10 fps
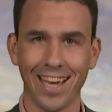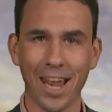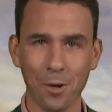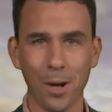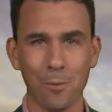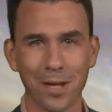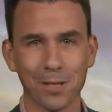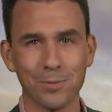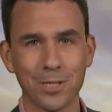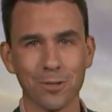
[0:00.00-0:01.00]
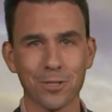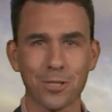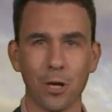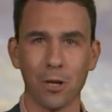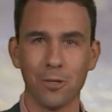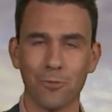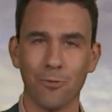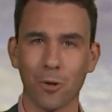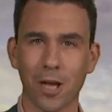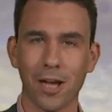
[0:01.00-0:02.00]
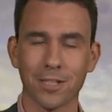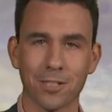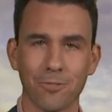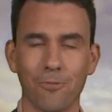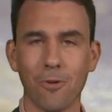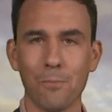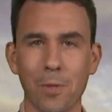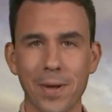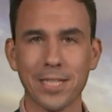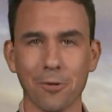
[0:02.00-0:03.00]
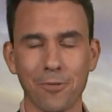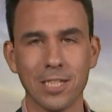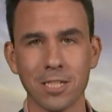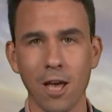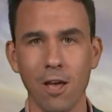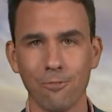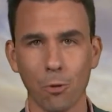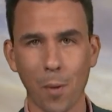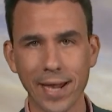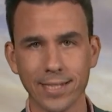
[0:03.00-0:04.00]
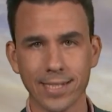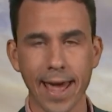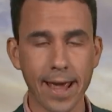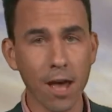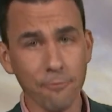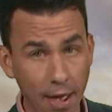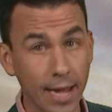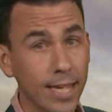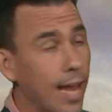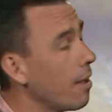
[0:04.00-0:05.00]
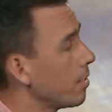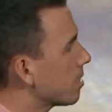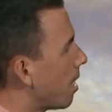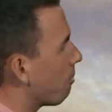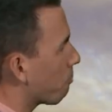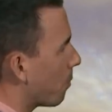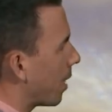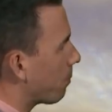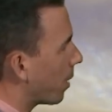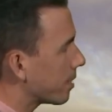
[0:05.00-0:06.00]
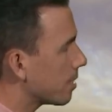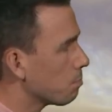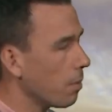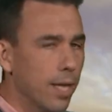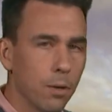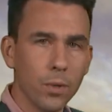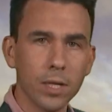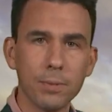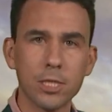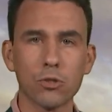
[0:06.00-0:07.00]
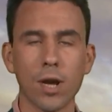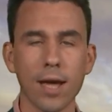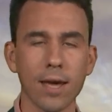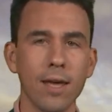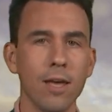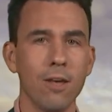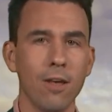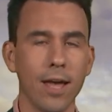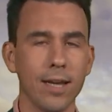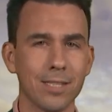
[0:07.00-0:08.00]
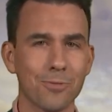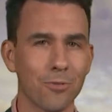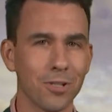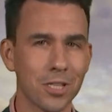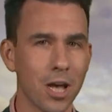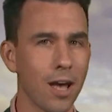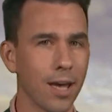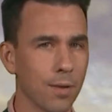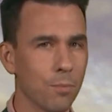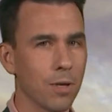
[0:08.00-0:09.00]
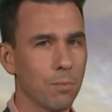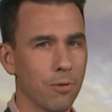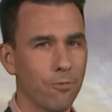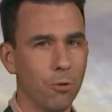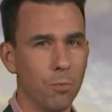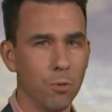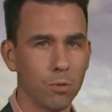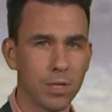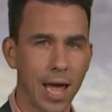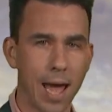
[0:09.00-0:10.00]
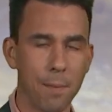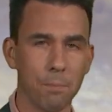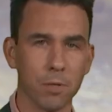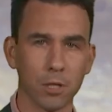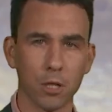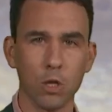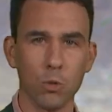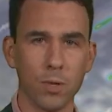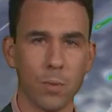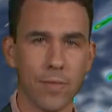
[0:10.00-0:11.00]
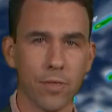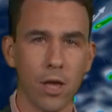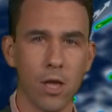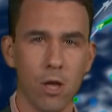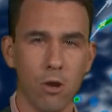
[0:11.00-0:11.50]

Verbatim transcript: Hello and welcome to your Scotland forecast from the Met Office for Wednesday. A fairly cloudy start for many places, but it will be drier at least for a time before more damp and gloomy weather